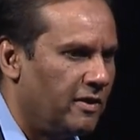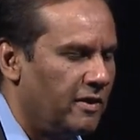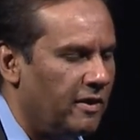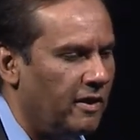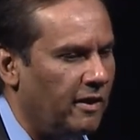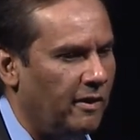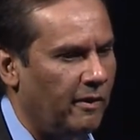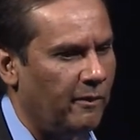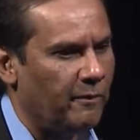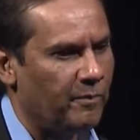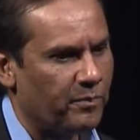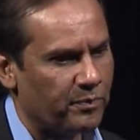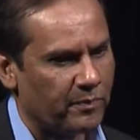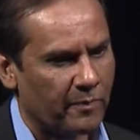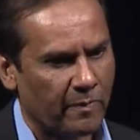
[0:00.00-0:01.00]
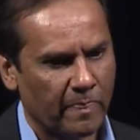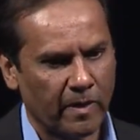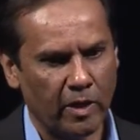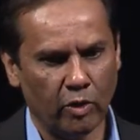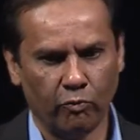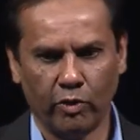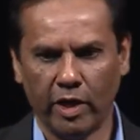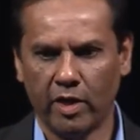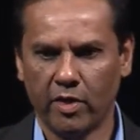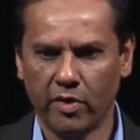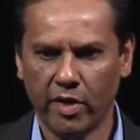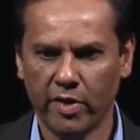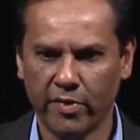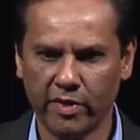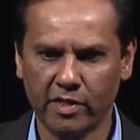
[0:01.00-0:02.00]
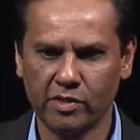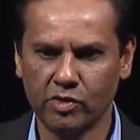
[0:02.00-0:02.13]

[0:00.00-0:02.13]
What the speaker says: wider areas,